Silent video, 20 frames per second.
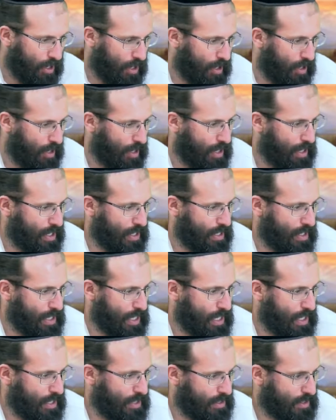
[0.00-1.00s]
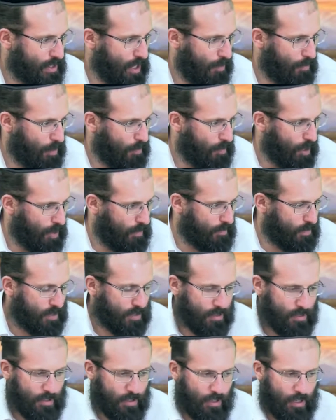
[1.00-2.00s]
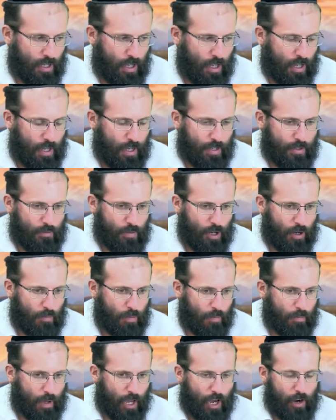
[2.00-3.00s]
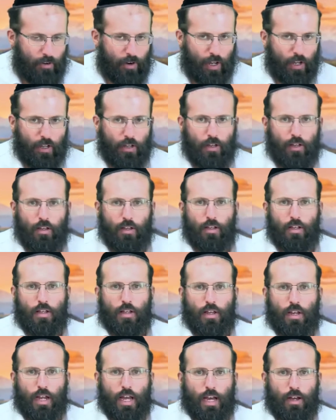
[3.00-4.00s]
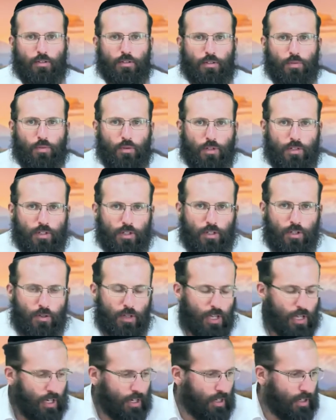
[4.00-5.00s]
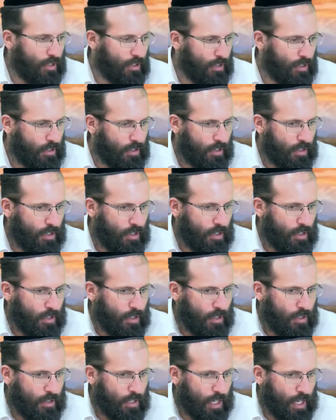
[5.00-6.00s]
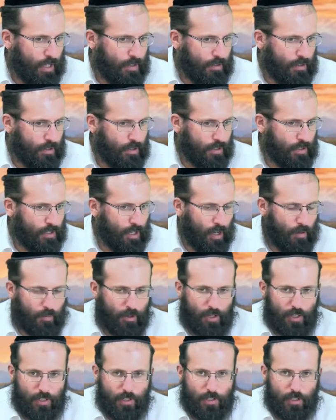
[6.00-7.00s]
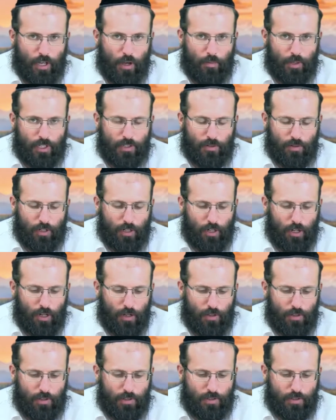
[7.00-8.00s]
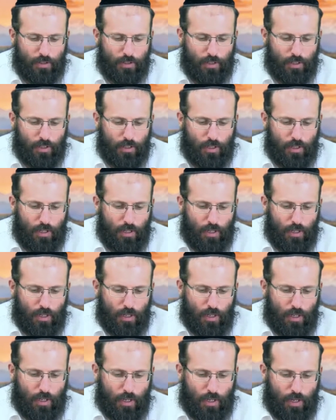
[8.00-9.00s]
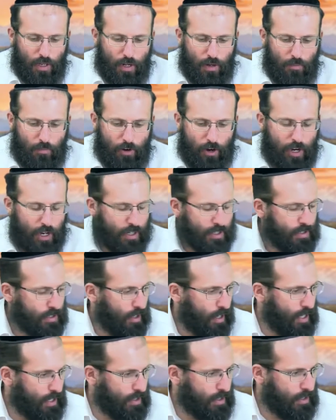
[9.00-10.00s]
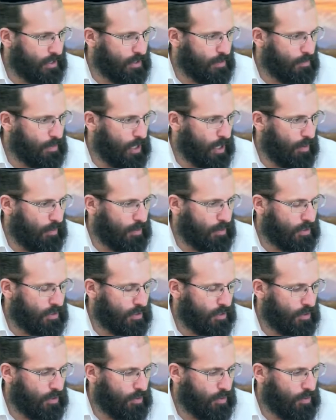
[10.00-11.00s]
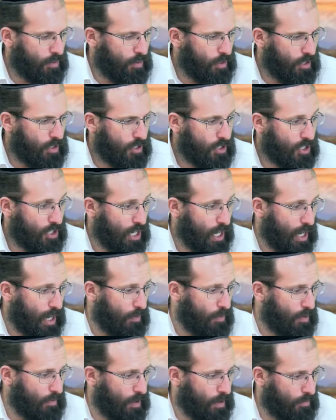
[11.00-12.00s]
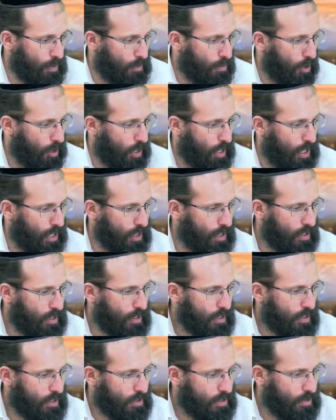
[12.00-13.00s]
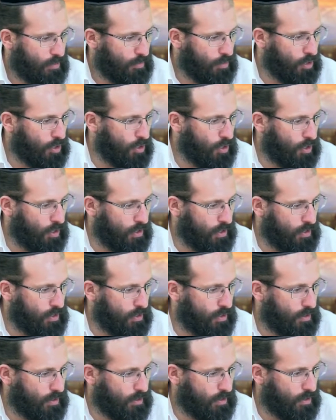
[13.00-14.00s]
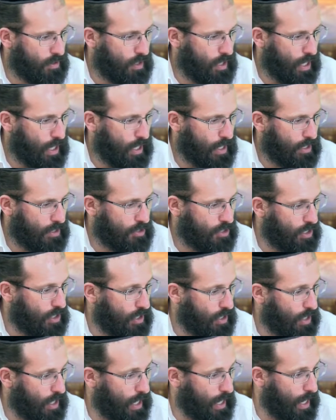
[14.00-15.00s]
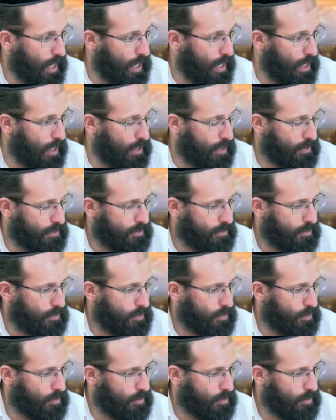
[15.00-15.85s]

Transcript: are in the summer months and we are preparing now towards a new year. The end of the summer is coming to a close and I'm very excited to be able to share with everybody some good energy and